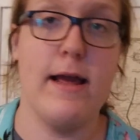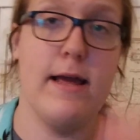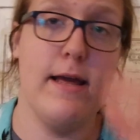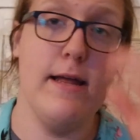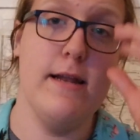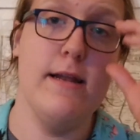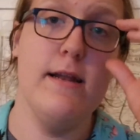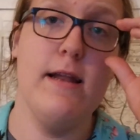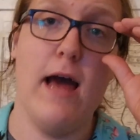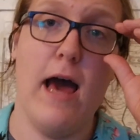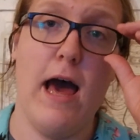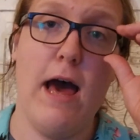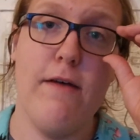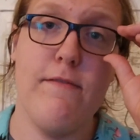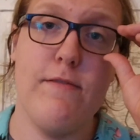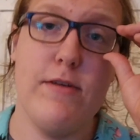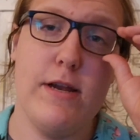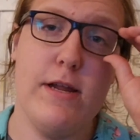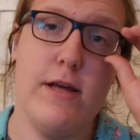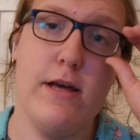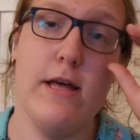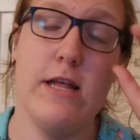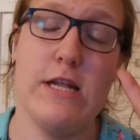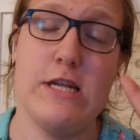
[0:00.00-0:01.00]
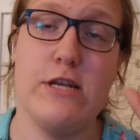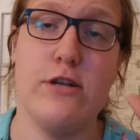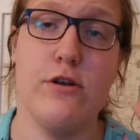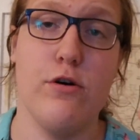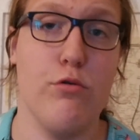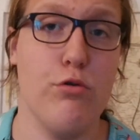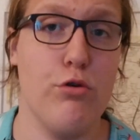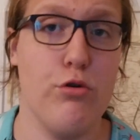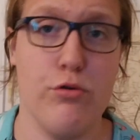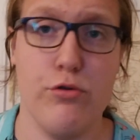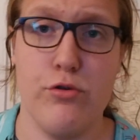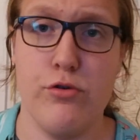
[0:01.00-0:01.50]
He didn't have any
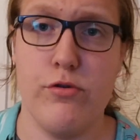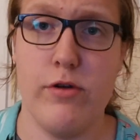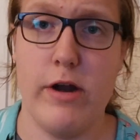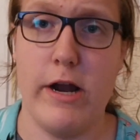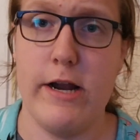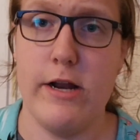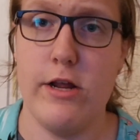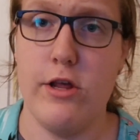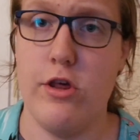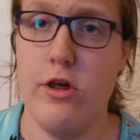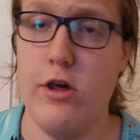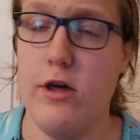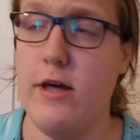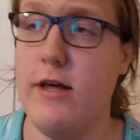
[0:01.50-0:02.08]
social strategy.